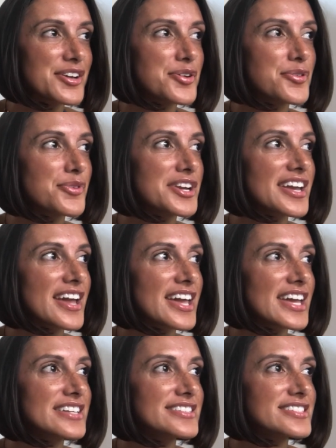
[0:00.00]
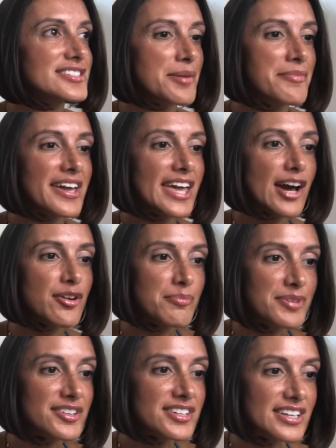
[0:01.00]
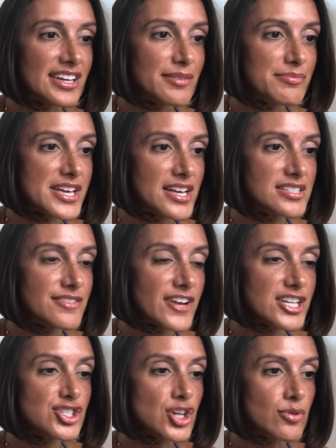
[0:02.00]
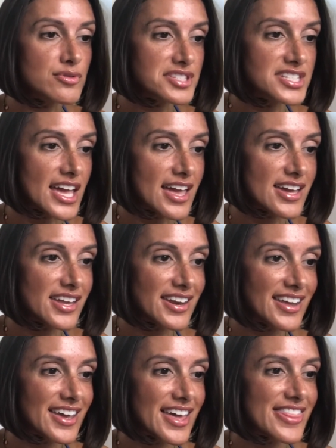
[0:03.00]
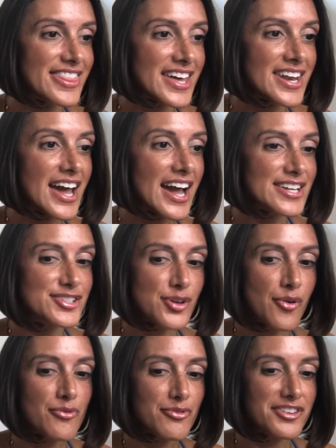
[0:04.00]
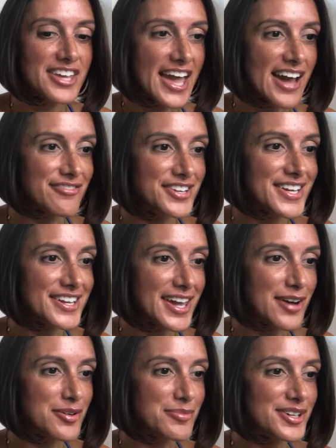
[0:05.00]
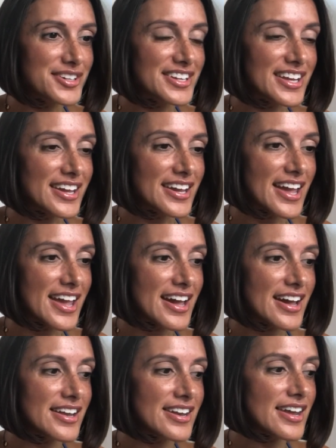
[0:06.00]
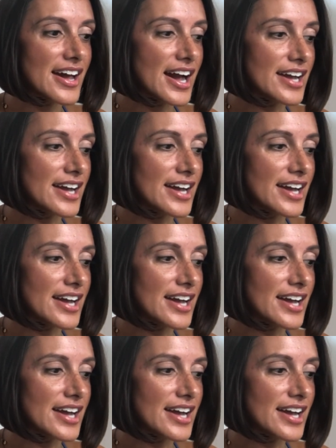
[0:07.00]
create some accountability, because if I don't say it, then I don't really have any accountability, and